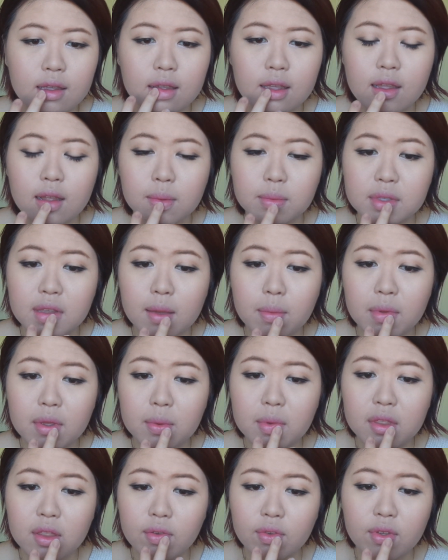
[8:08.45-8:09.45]
And I'm
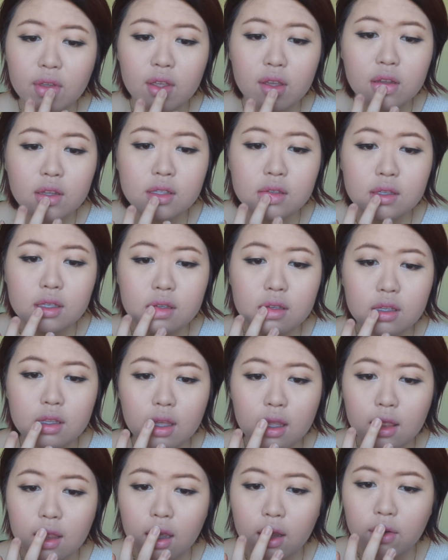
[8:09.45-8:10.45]
tapping with the finger to
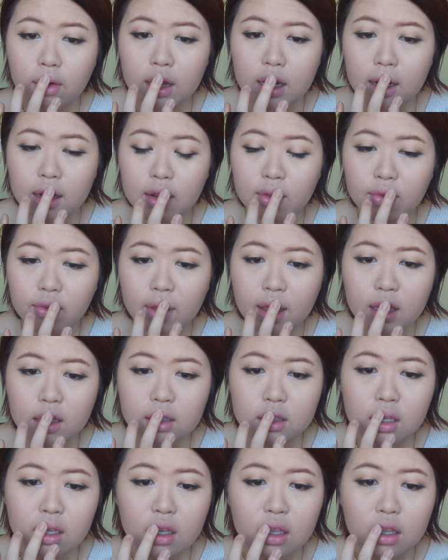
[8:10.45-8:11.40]
get that gradient effect.